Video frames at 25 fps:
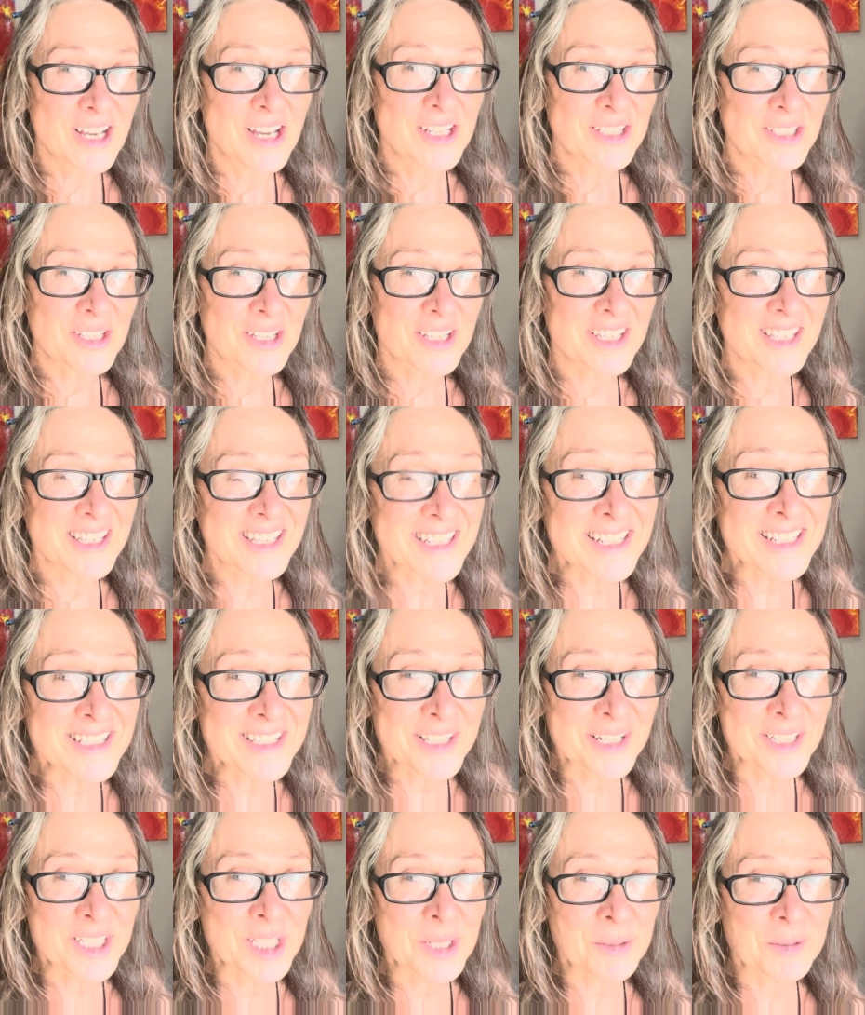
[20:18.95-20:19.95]
So he's
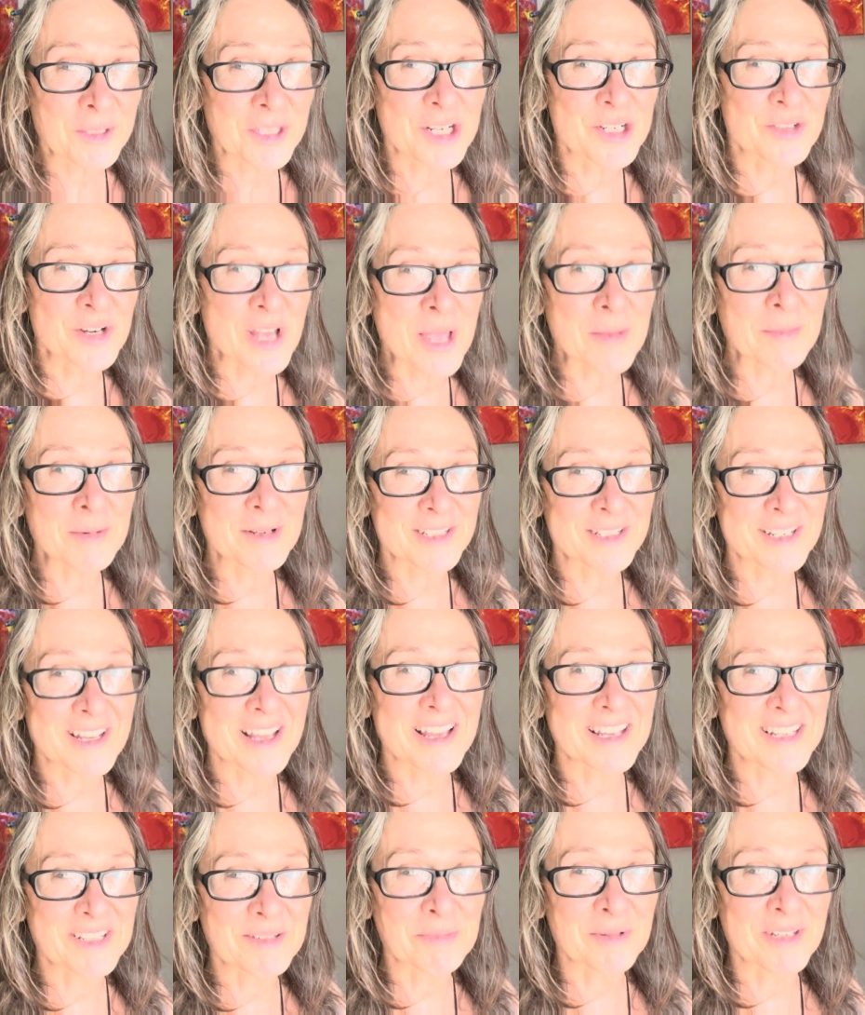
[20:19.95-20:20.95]
the only one that
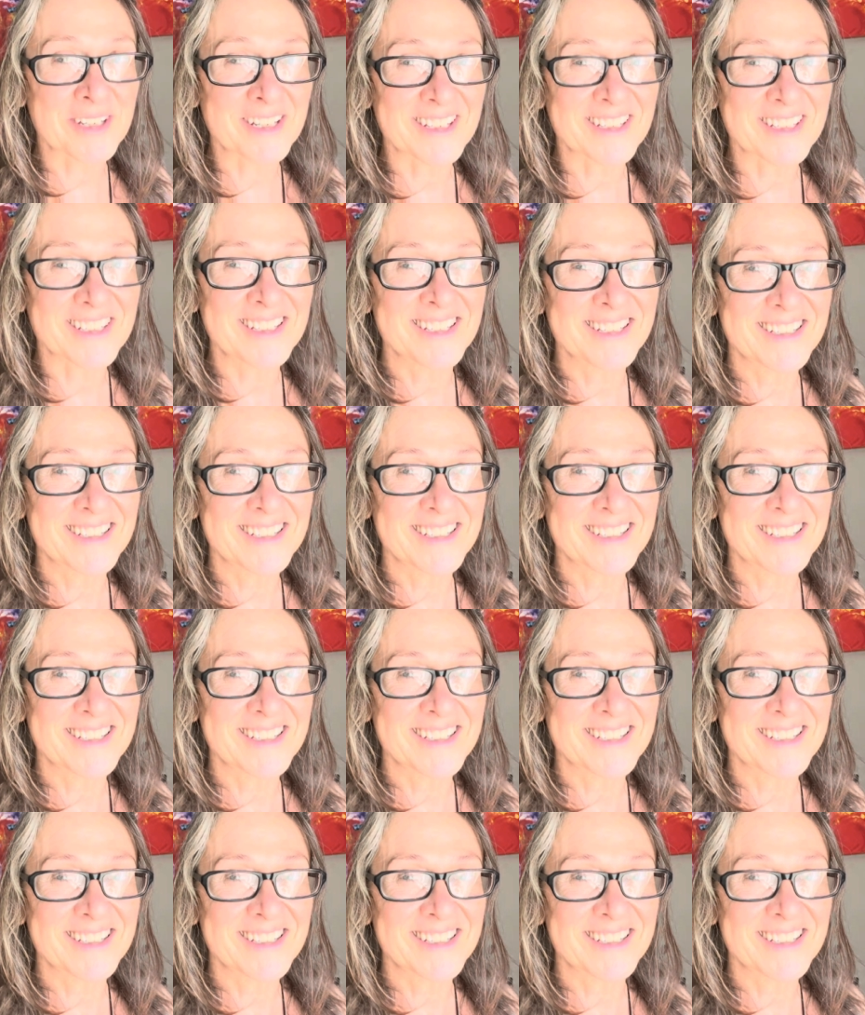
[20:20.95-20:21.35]
traumatized me.